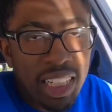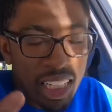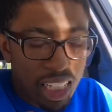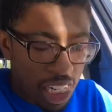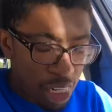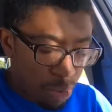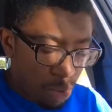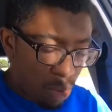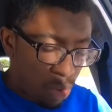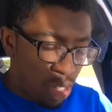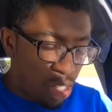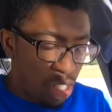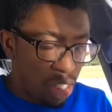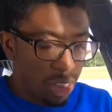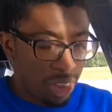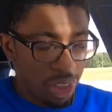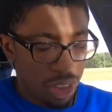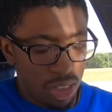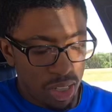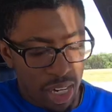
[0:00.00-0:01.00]
that label
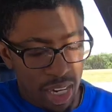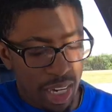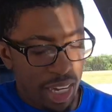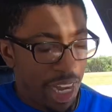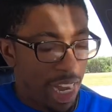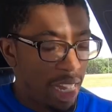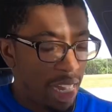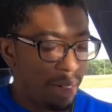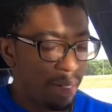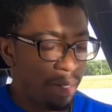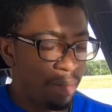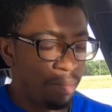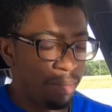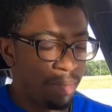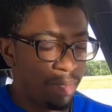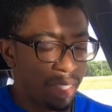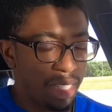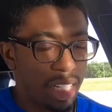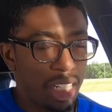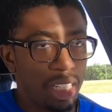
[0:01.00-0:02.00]
wrong, so I'll have them
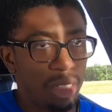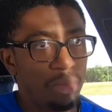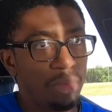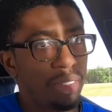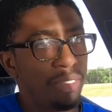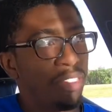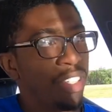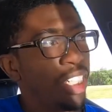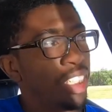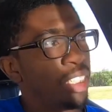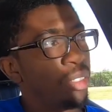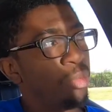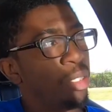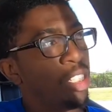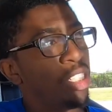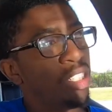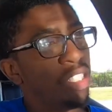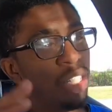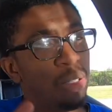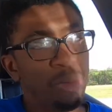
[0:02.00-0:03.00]
tell them to fix it.
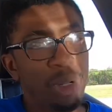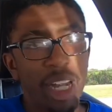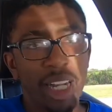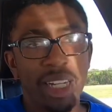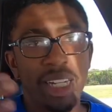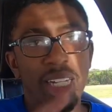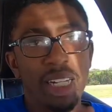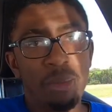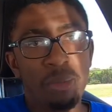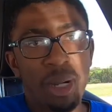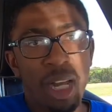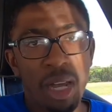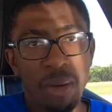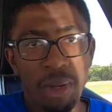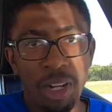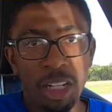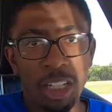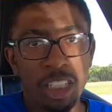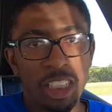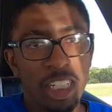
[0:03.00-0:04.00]
But you know, back here at Bob
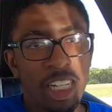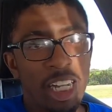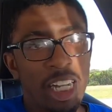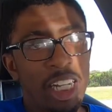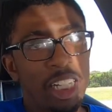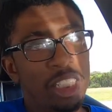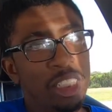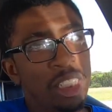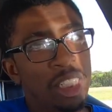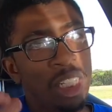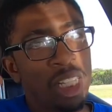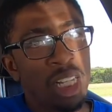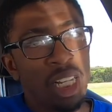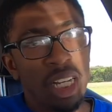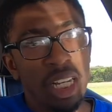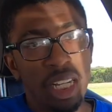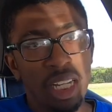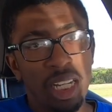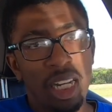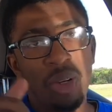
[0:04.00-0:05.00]
Howard Dodge,
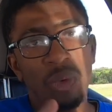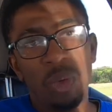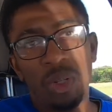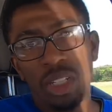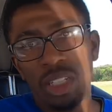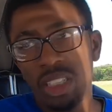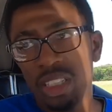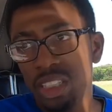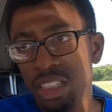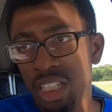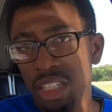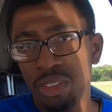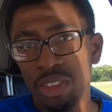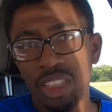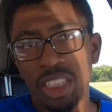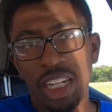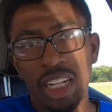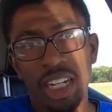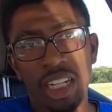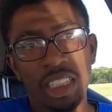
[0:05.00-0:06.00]
I wanted to give a
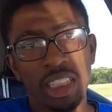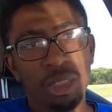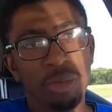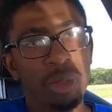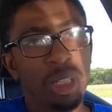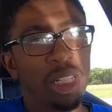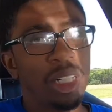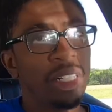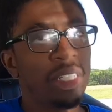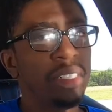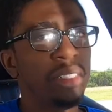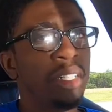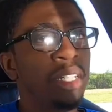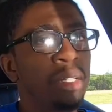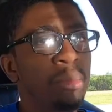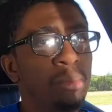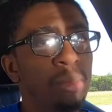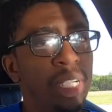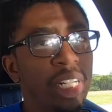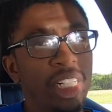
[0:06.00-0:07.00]
shout out to my
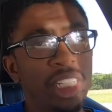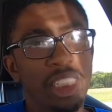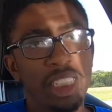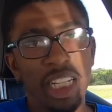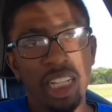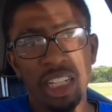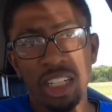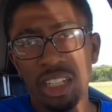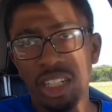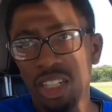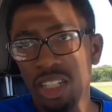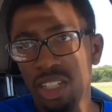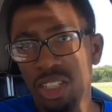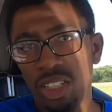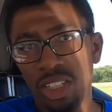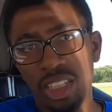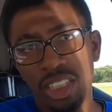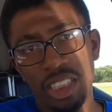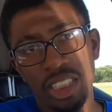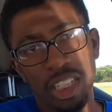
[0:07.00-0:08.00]
buddy Taylor
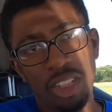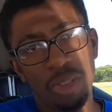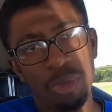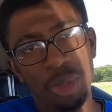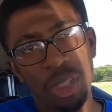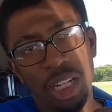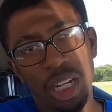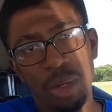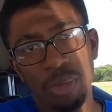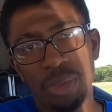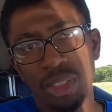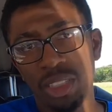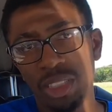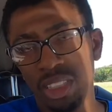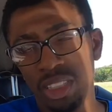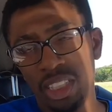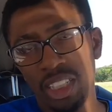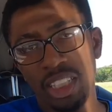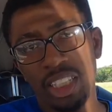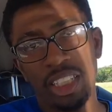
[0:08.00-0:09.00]
Cole. He's giving me the
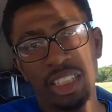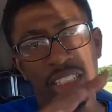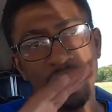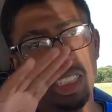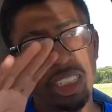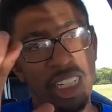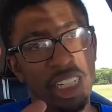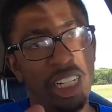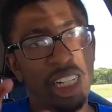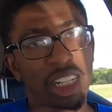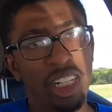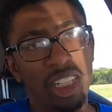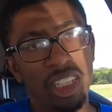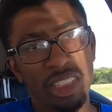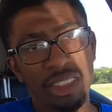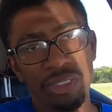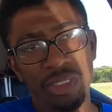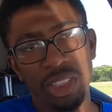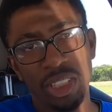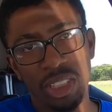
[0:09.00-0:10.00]
opportunity to check out all
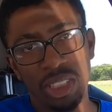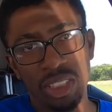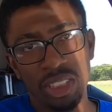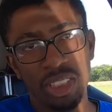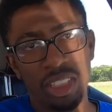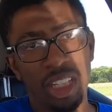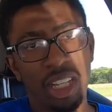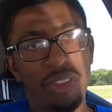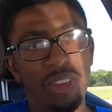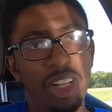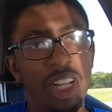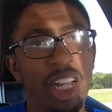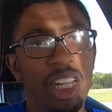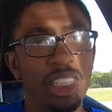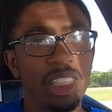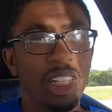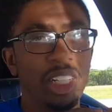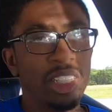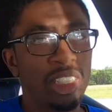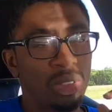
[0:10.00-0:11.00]
these vehicles and give you
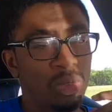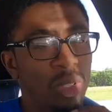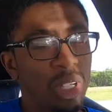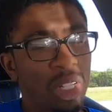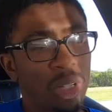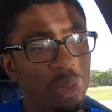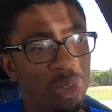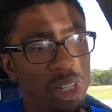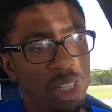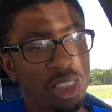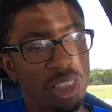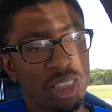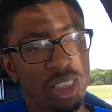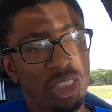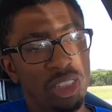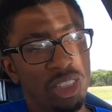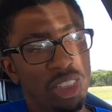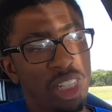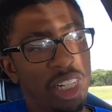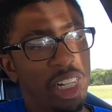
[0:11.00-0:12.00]
guys all these walk arounds,
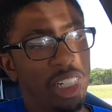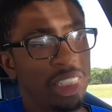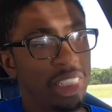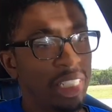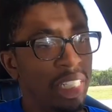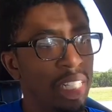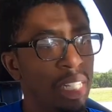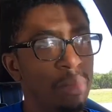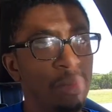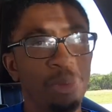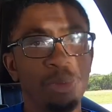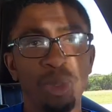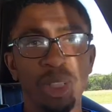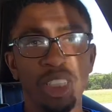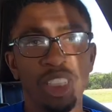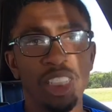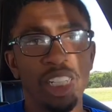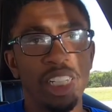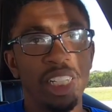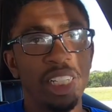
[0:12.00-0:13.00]
so shout out to him,
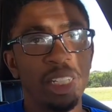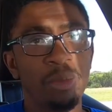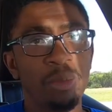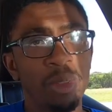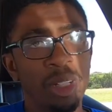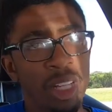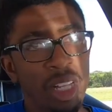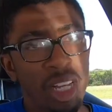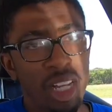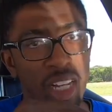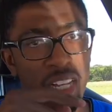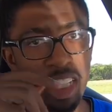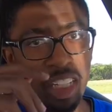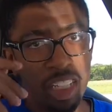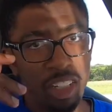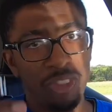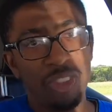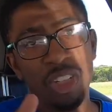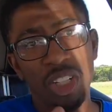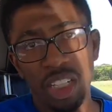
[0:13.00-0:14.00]
appreciate him. And
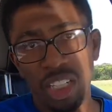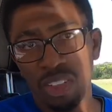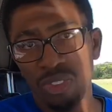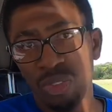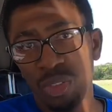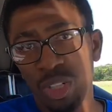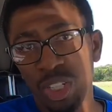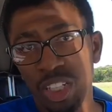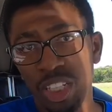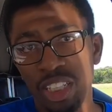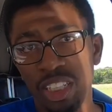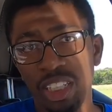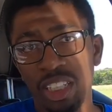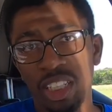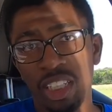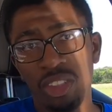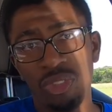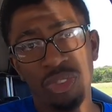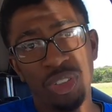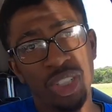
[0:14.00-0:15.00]
if you're looking for a good deal
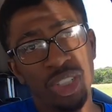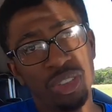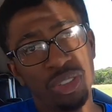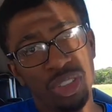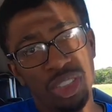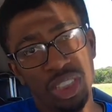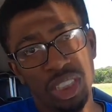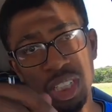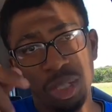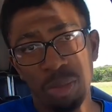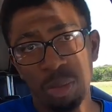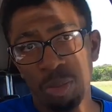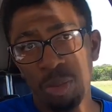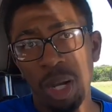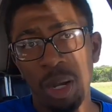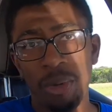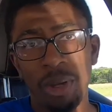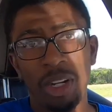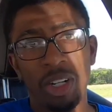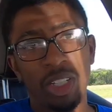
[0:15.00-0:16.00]
on the vehicle, just come to
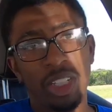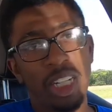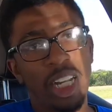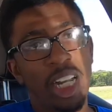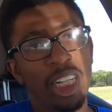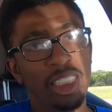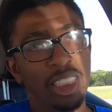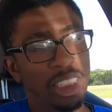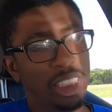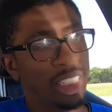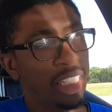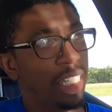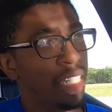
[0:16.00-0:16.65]
Bob Howard Dodge and see